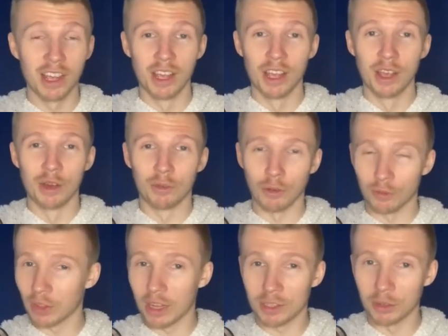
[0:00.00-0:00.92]
for
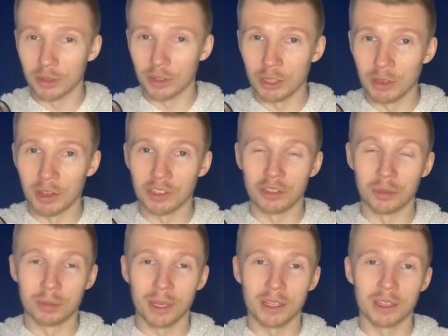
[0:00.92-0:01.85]
Vlatko in the U.S. to
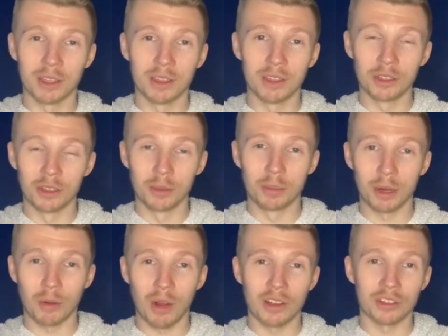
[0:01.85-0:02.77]
pick the Olympic
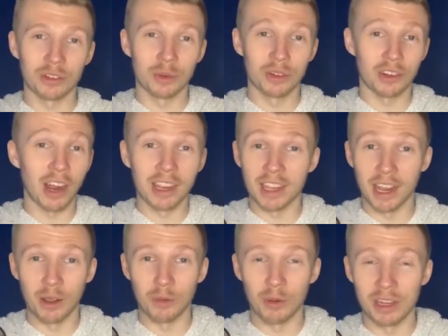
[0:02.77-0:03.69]
roster, which I
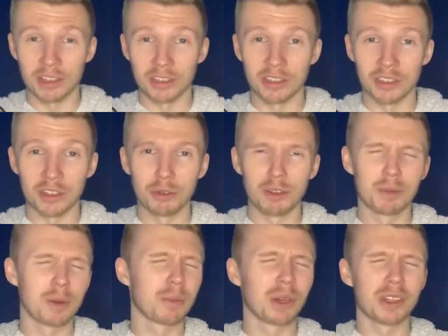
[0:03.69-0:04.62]
can't wait to see. We've been
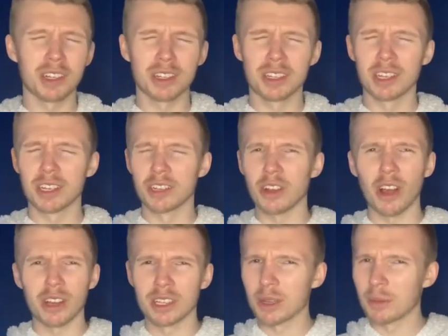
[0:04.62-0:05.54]
predicting and
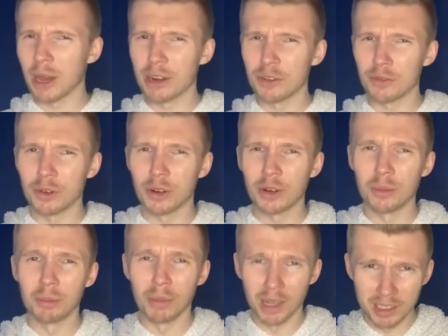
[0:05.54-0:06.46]
talking about it for
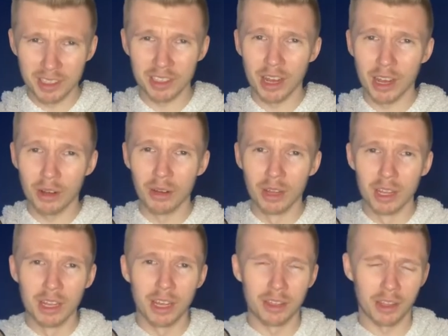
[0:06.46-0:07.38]
months now.
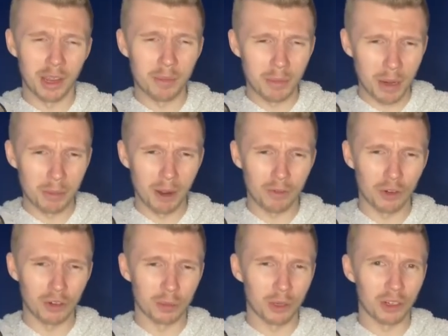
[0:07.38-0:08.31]
I think I made my
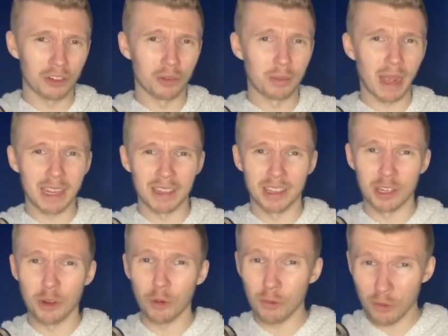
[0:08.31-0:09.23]
first prediction back in like
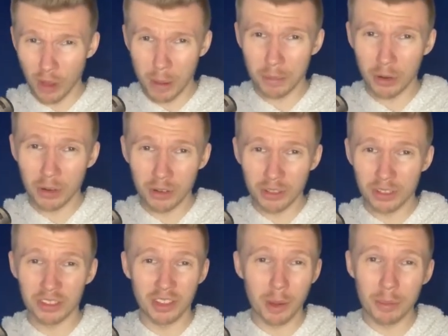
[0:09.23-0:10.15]
November,
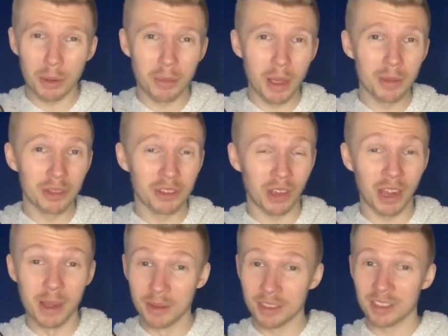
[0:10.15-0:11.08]
December, maybe. So
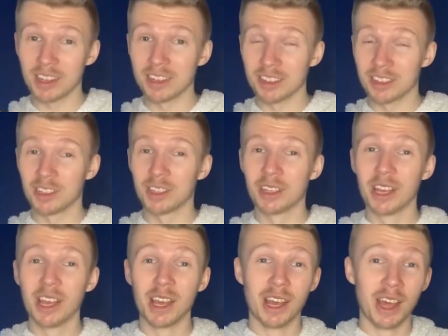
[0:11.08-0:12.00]
I'm excited to see
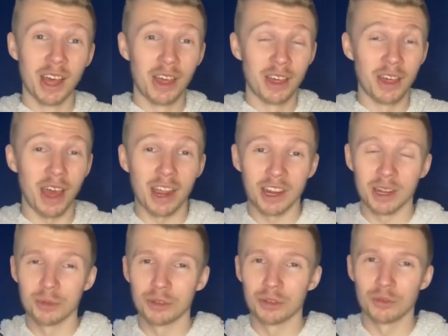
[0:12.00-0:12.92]
that come
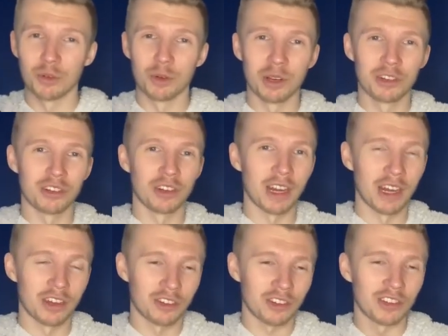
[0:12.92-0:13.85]
to fruition. And it's
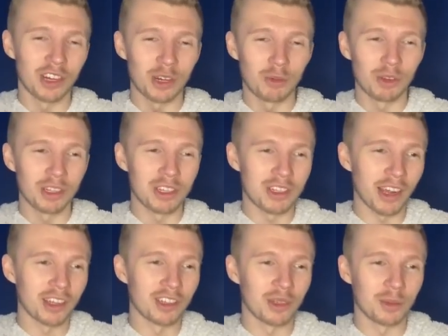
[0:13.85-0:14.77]
just getting really
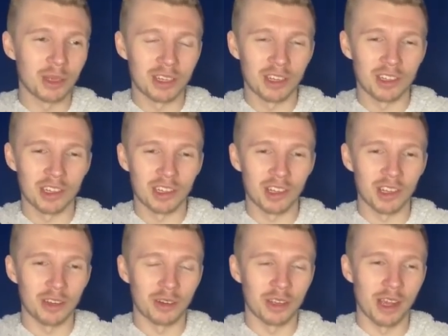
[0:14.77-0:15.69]
dicey because it's like,
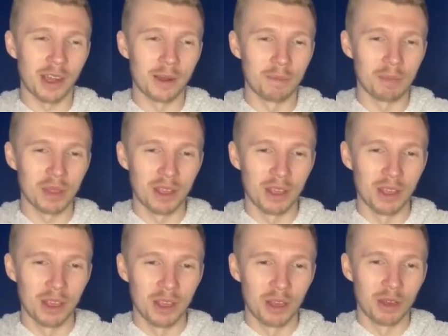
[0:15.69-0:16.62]
okay,
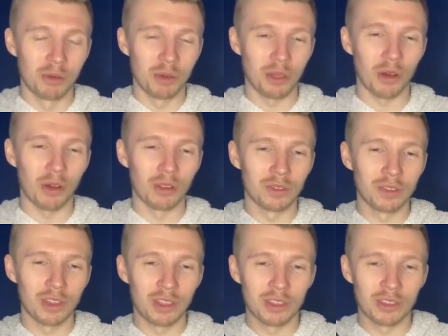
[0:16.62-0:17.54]
with all of
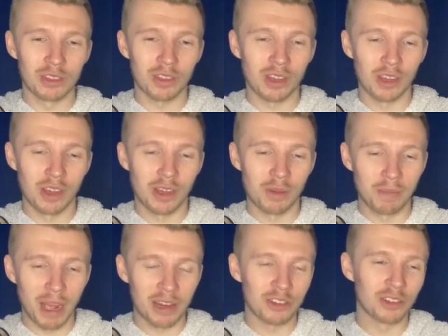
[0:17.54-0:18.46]
these uh,
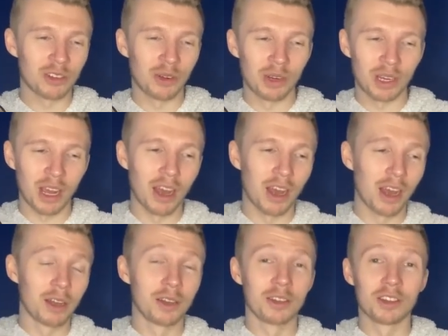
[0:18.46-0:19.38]
matches going
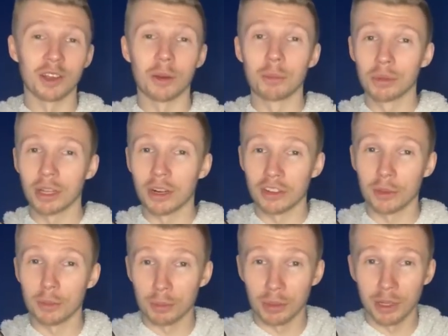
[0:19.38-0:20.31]
on, some players have
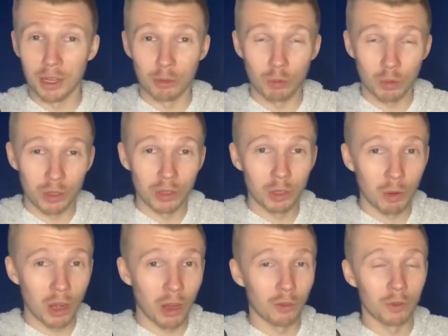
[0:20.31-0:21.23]
been playing really
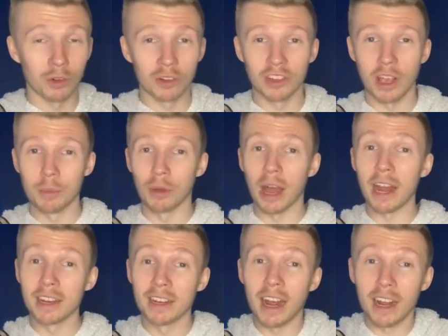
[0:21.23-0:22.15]
well. For example, I
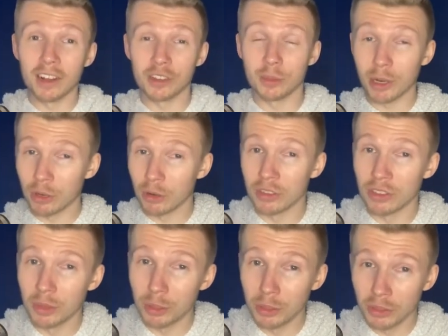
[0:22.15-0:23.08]
did not expect Kristie
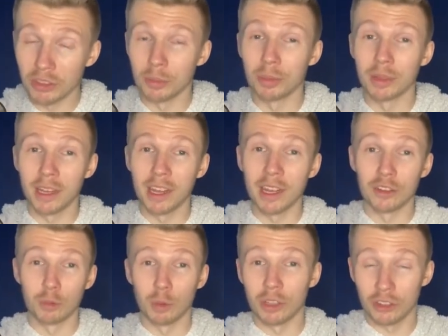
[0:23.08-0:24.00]
Mewis to play as
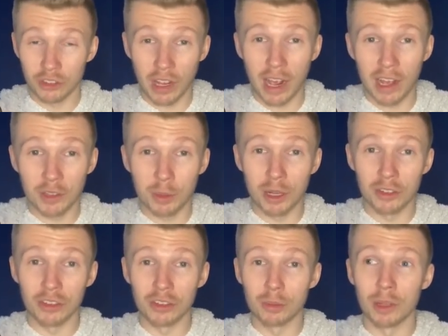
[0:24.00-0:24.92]
well as she has been.
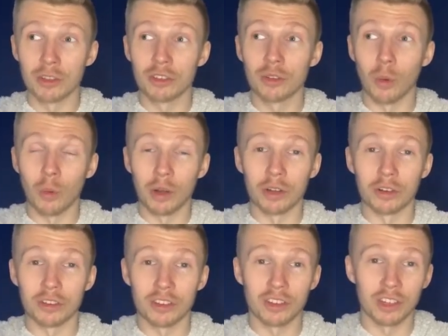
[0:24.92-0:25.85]
She's been scoring or
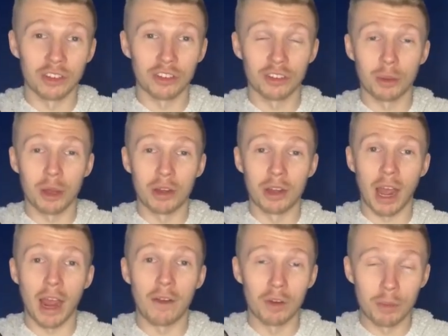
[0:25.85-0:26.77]
assisting just about in
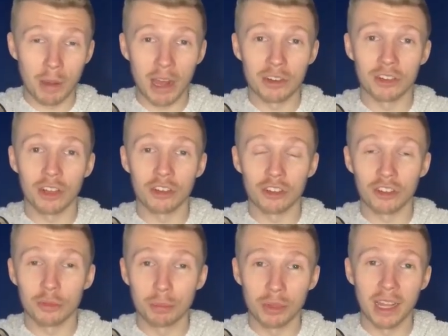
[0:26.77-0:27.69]
every match that she's
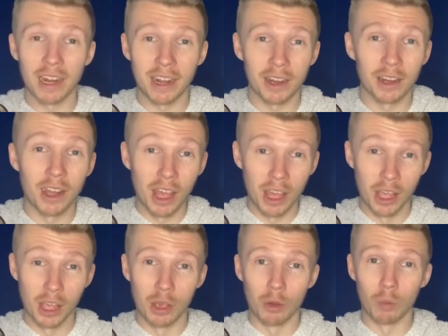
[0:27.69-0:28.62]
played in
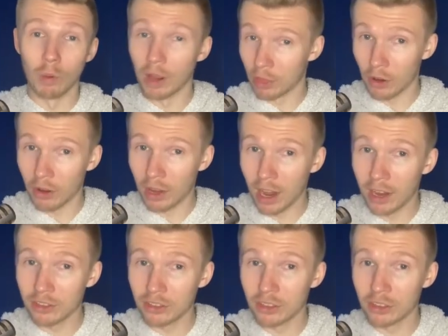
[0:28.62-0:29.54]
whether or not
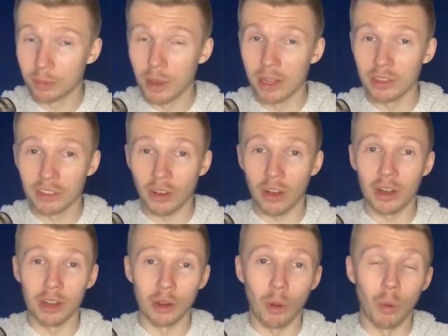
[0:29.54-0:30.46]
she's been
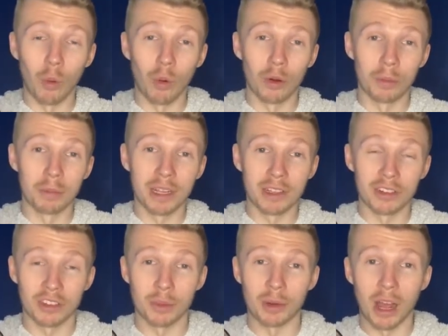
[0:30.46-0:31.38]
starting or being
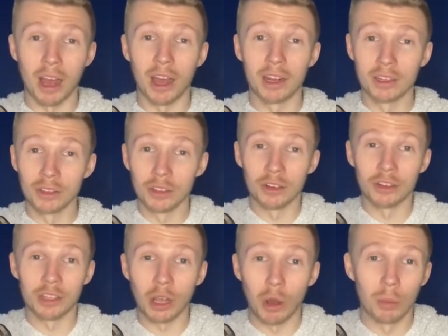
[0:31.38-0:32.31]
subbed on.
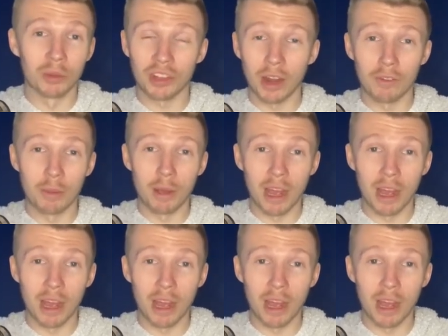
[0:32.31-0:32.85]
Literally almost every match I